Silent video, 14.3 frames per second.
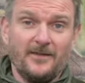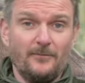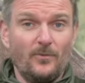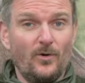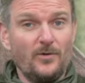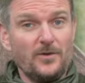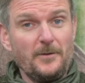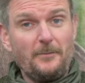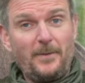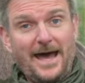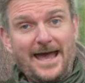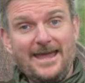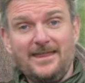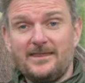The more you
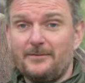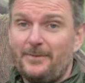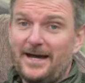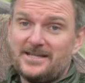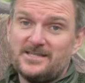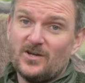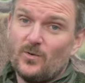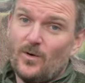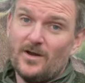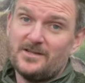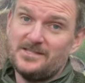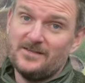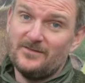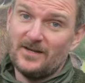pay, the better the
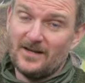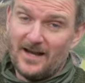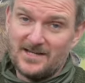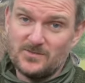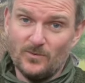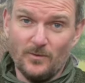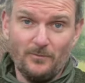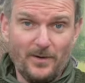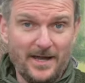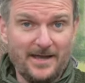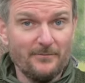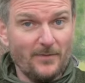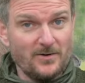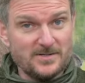quality of the glass will
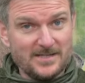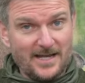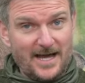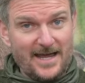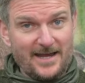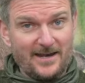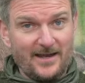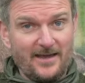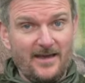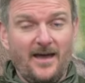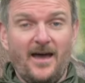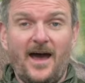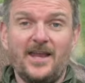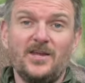be, most likely,
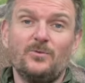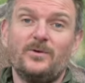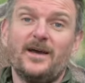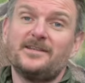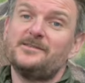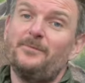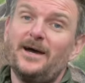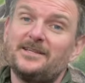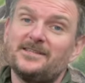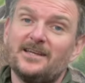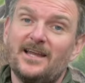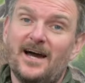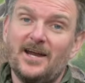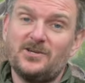and you will get a better
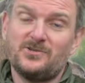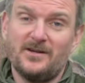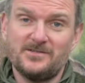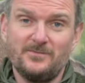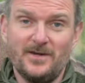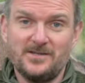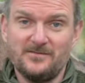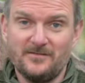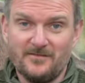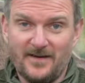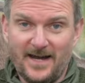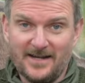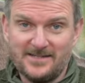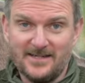light transmission
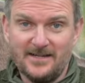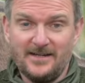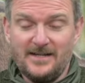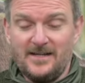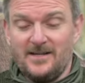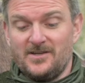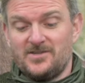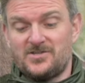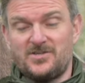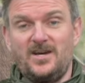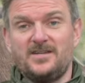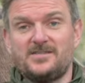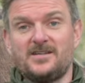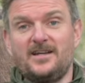factor.
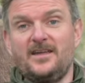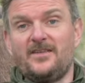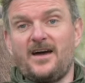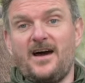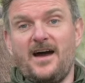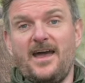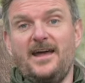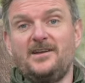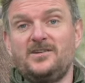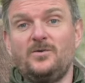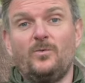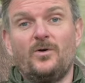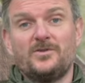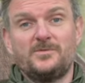Certainly at the high end
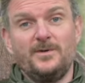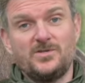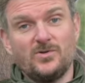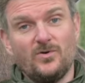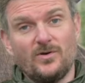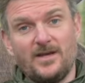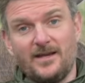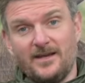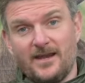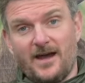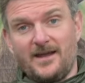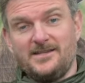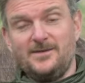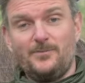you want to be talking
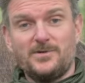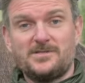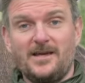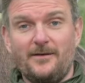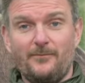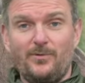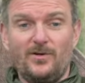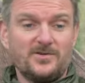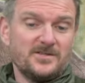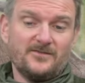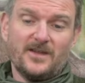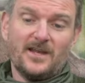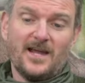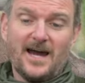90% plus
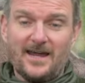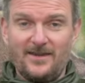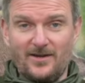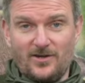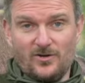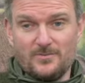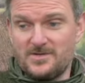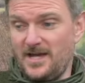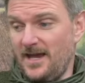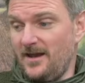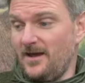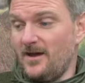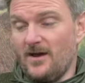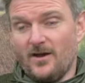of the light that comes
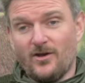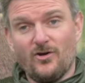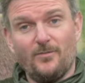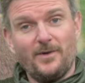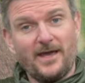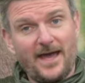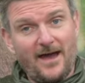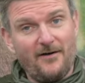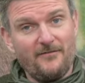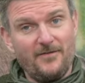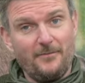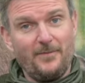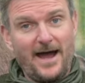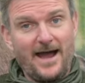in coming out of
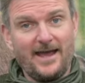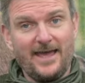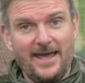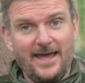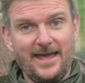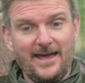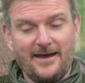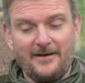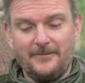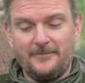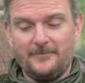the back here.